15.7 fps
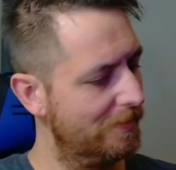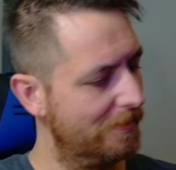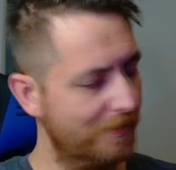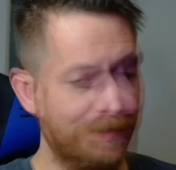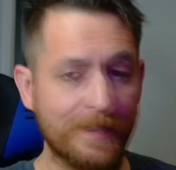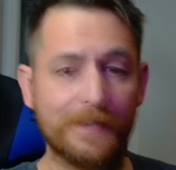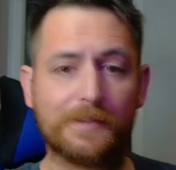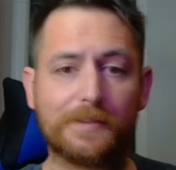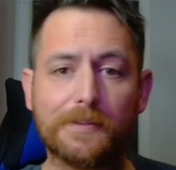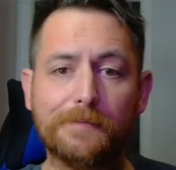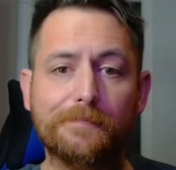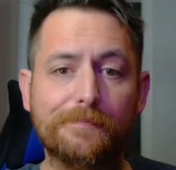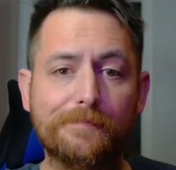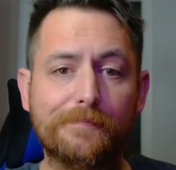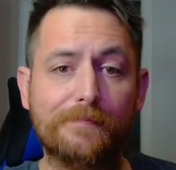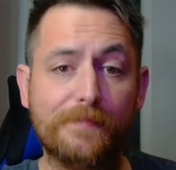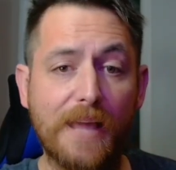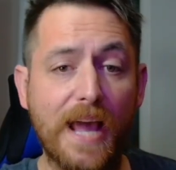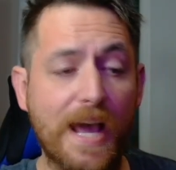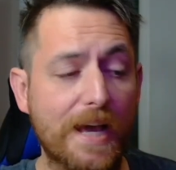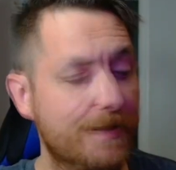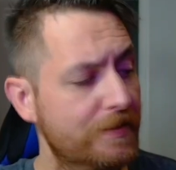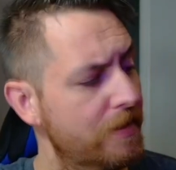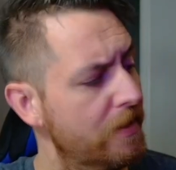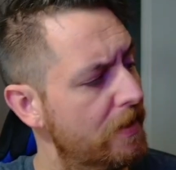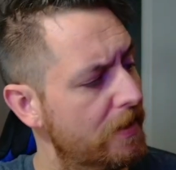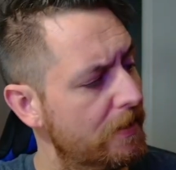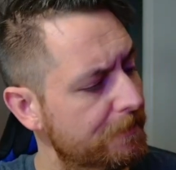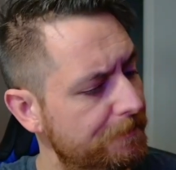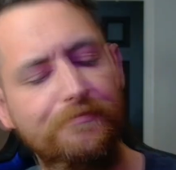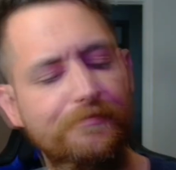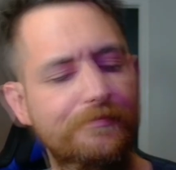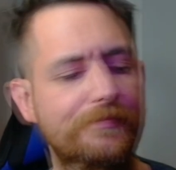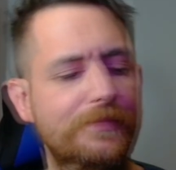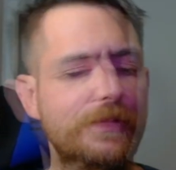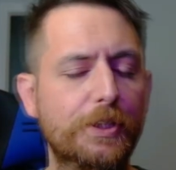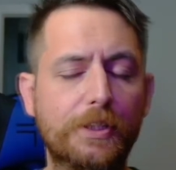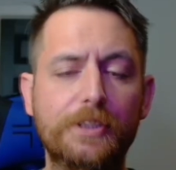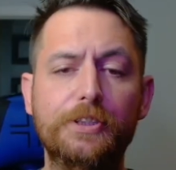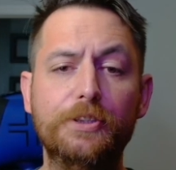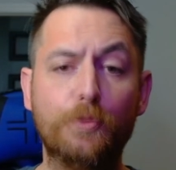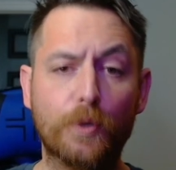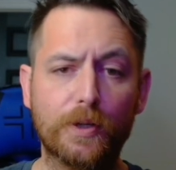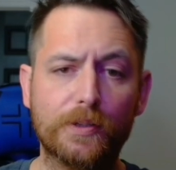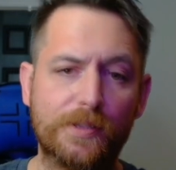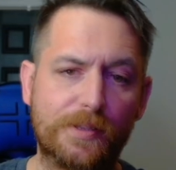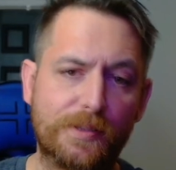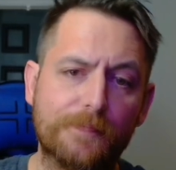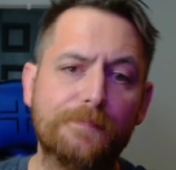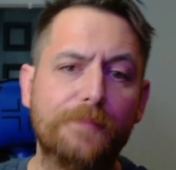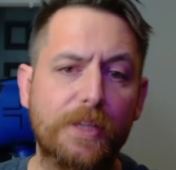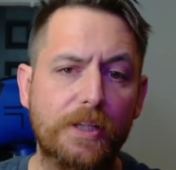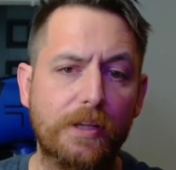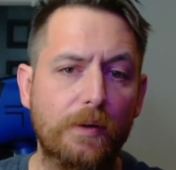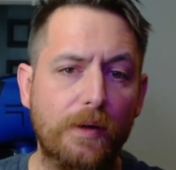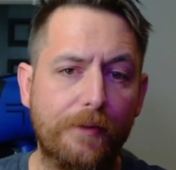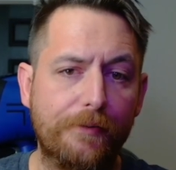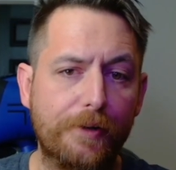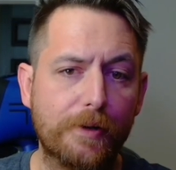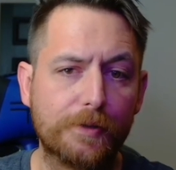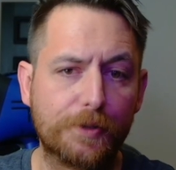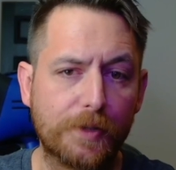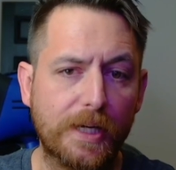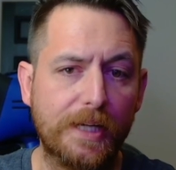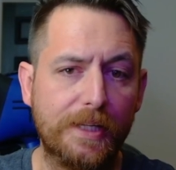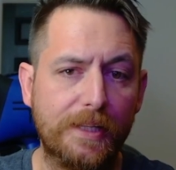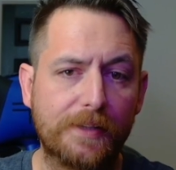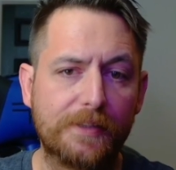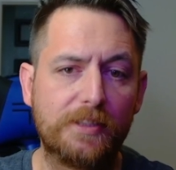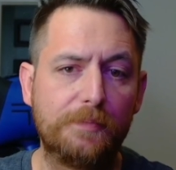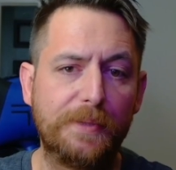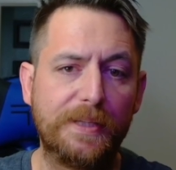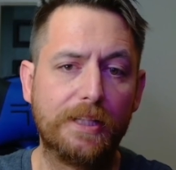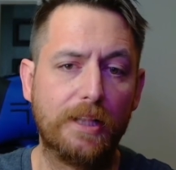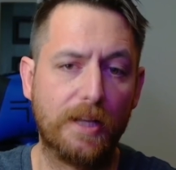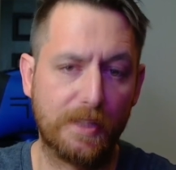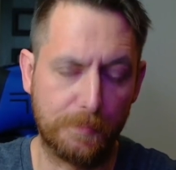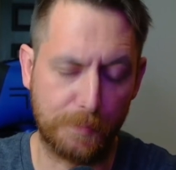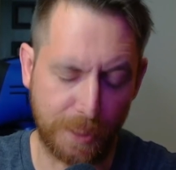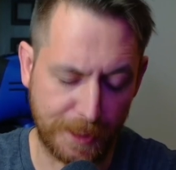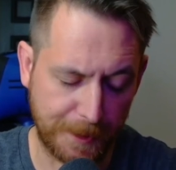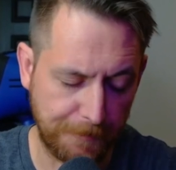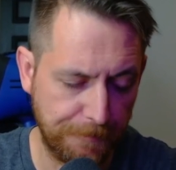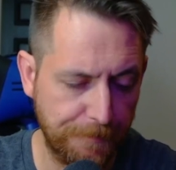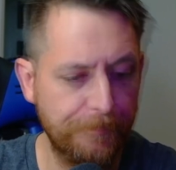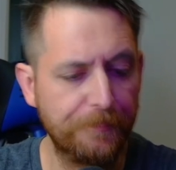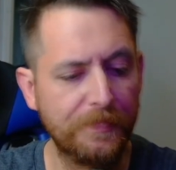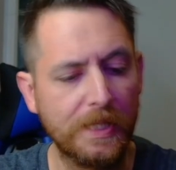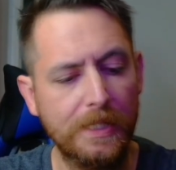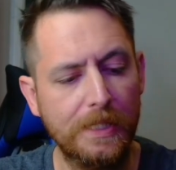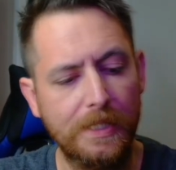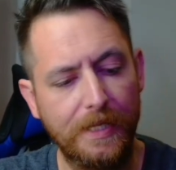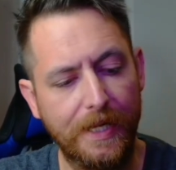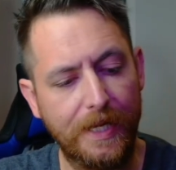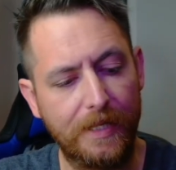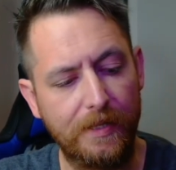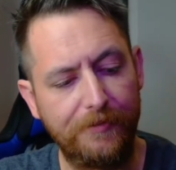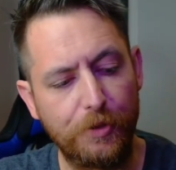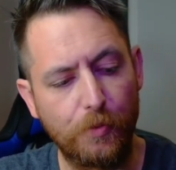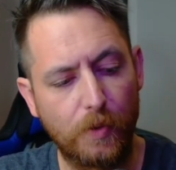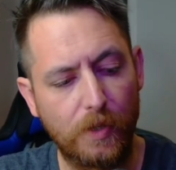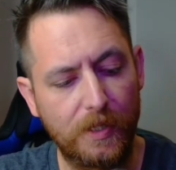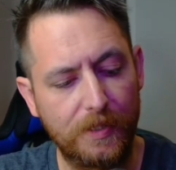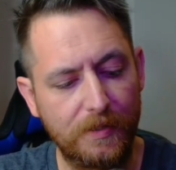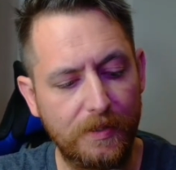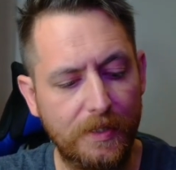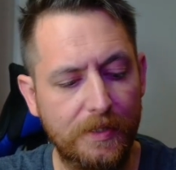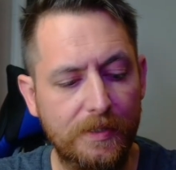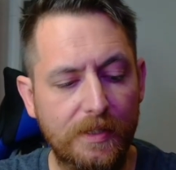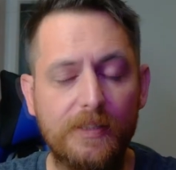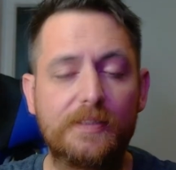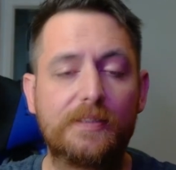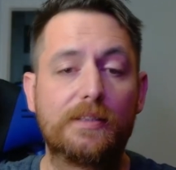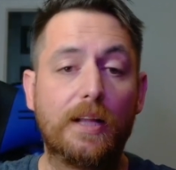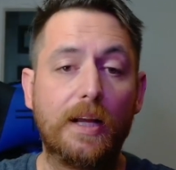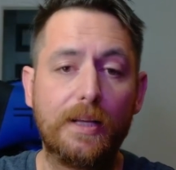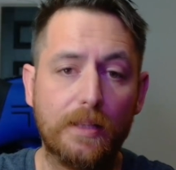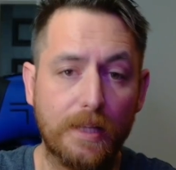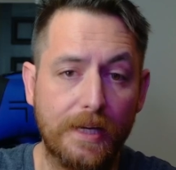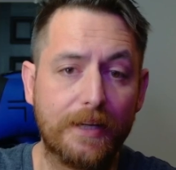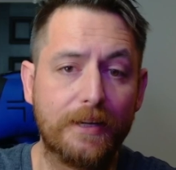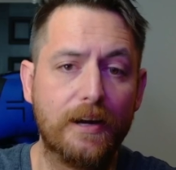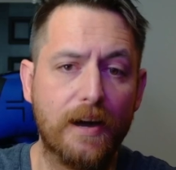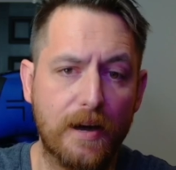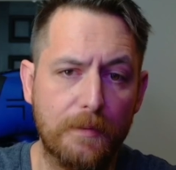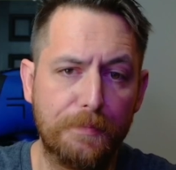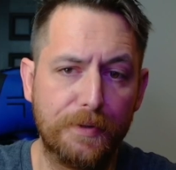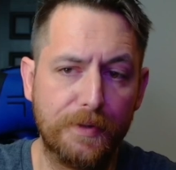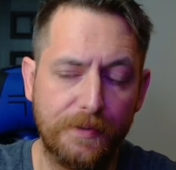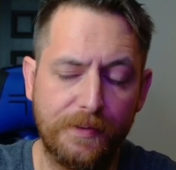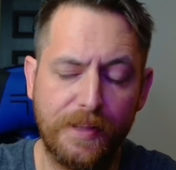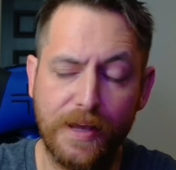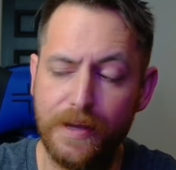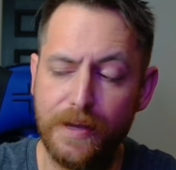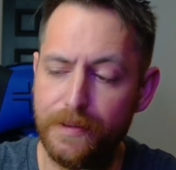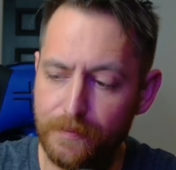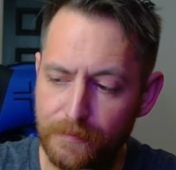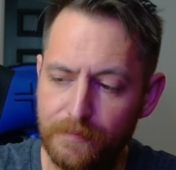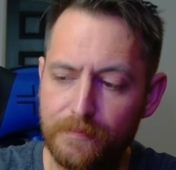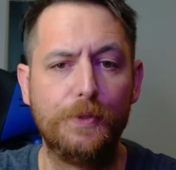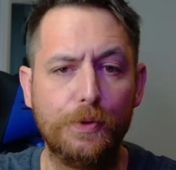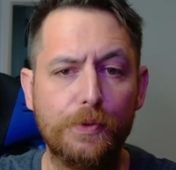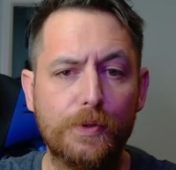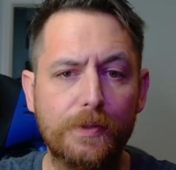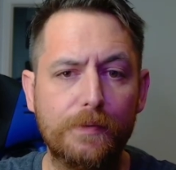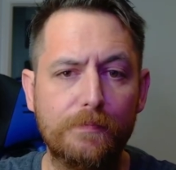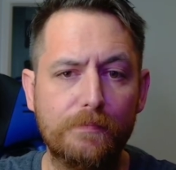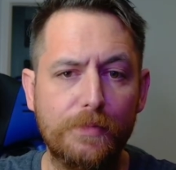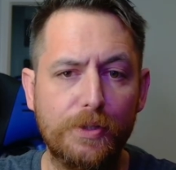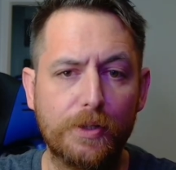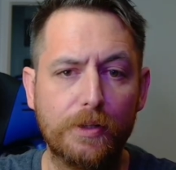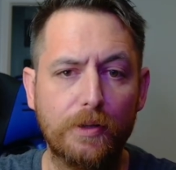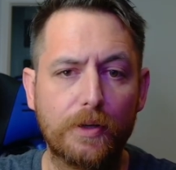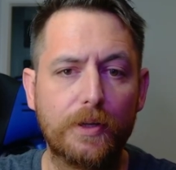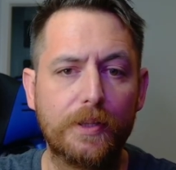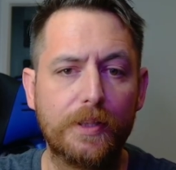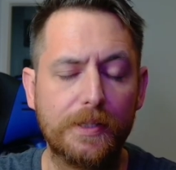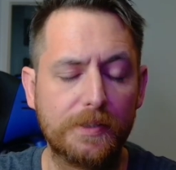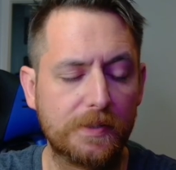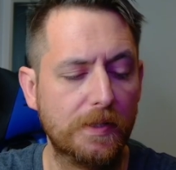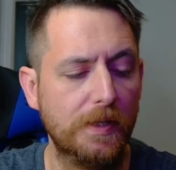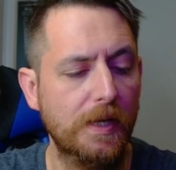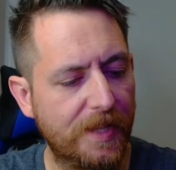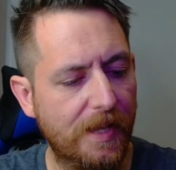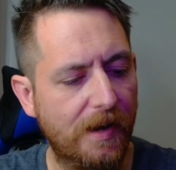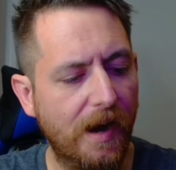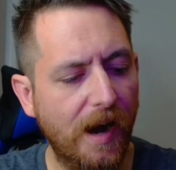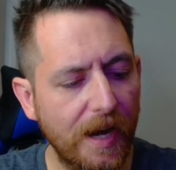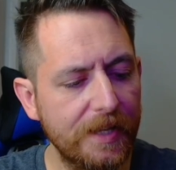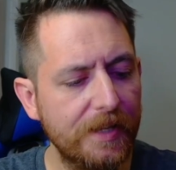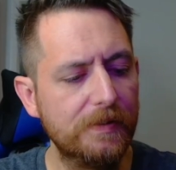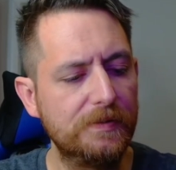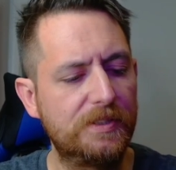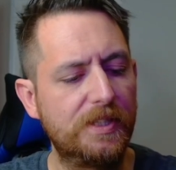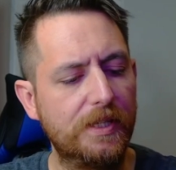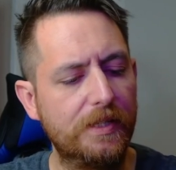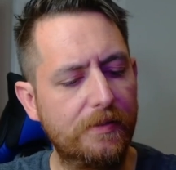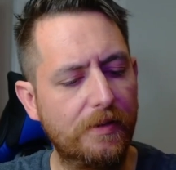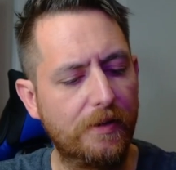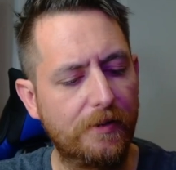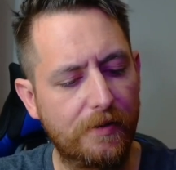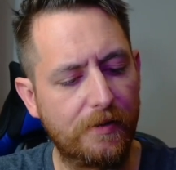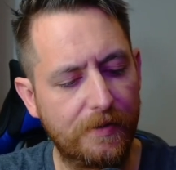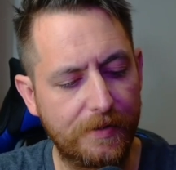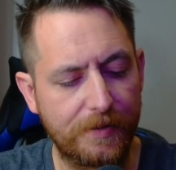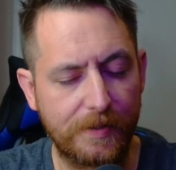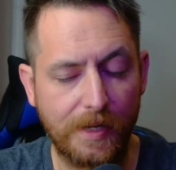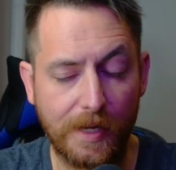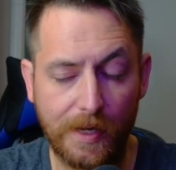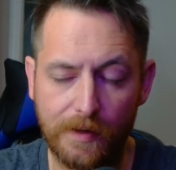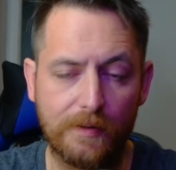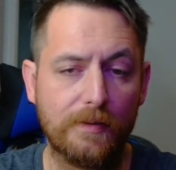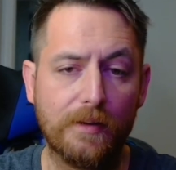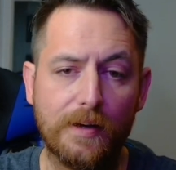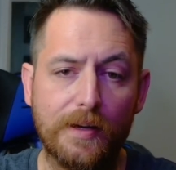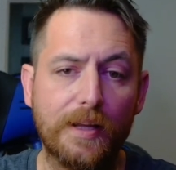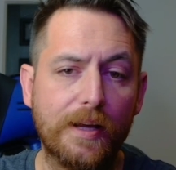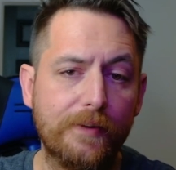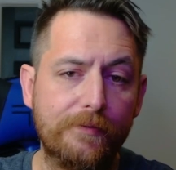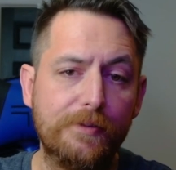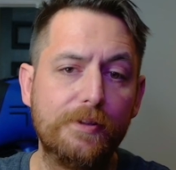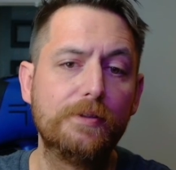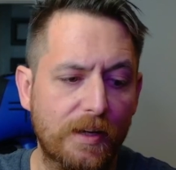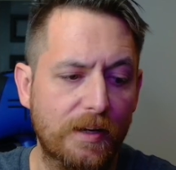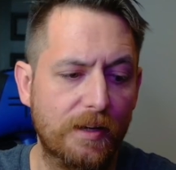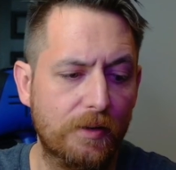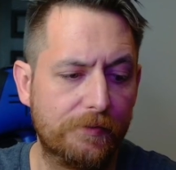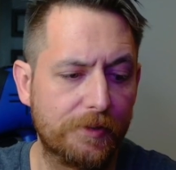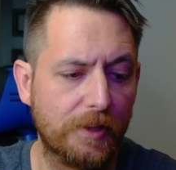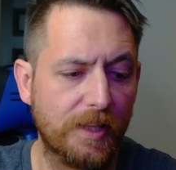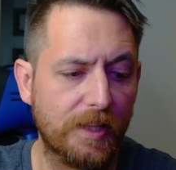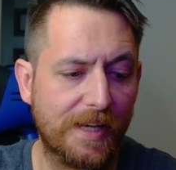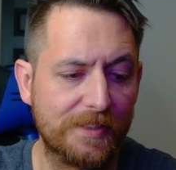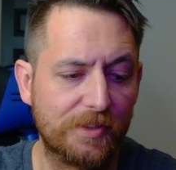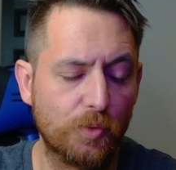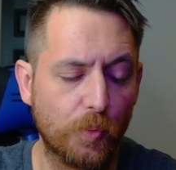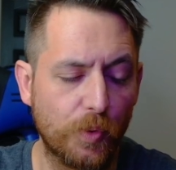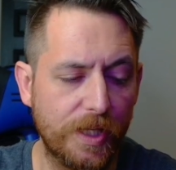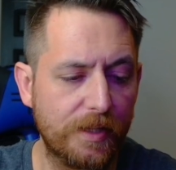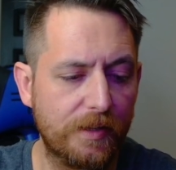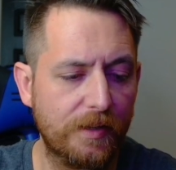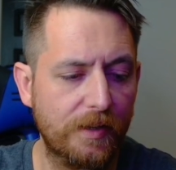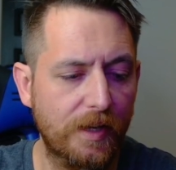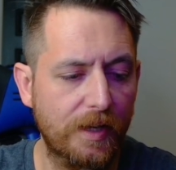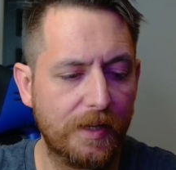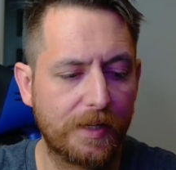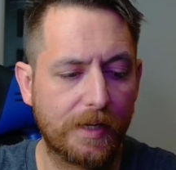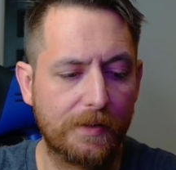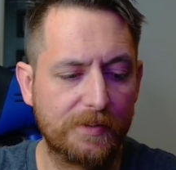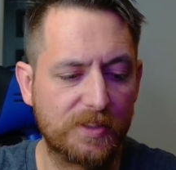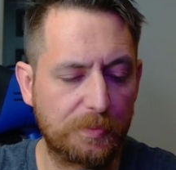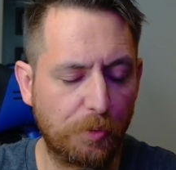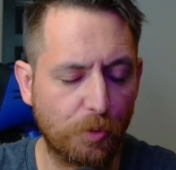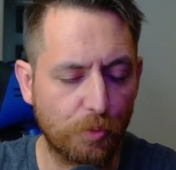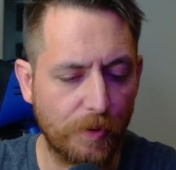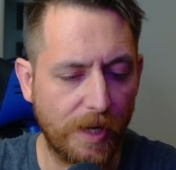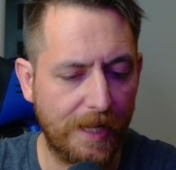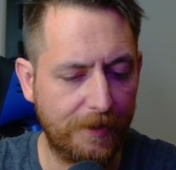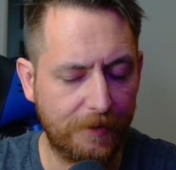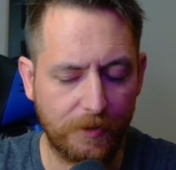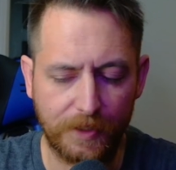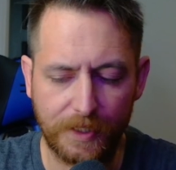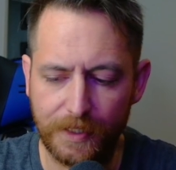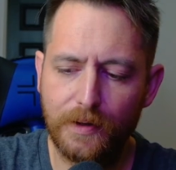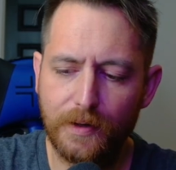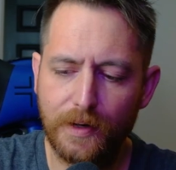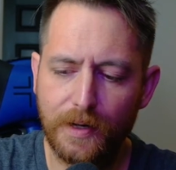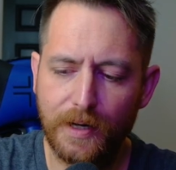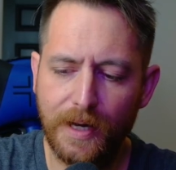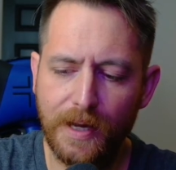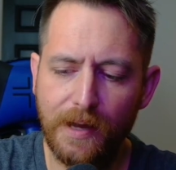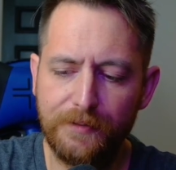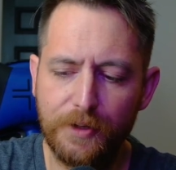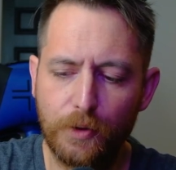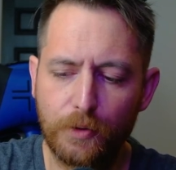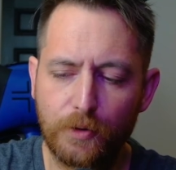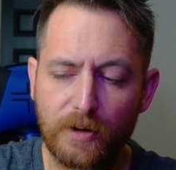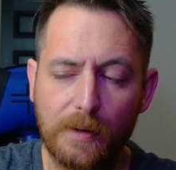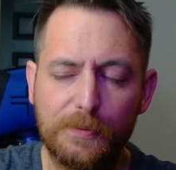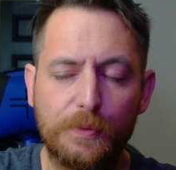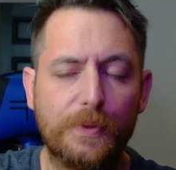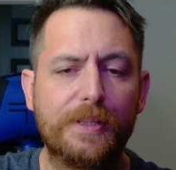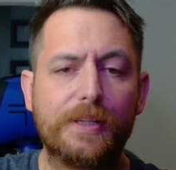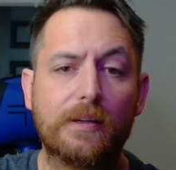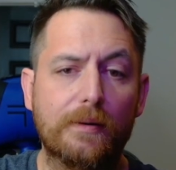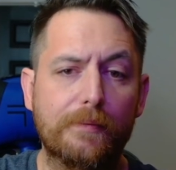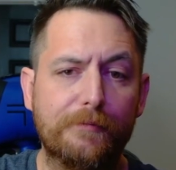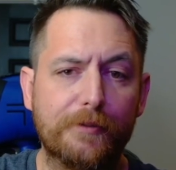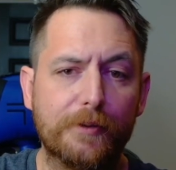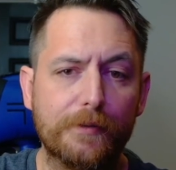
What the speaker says: this. And you could do worse, you know, if you're trying not to spend a lot of money. And if you want a slight leg up, then you could look at this. I used it not a lot. I've used it over the last week, kind of sporadically. I have no gripes with the comfort,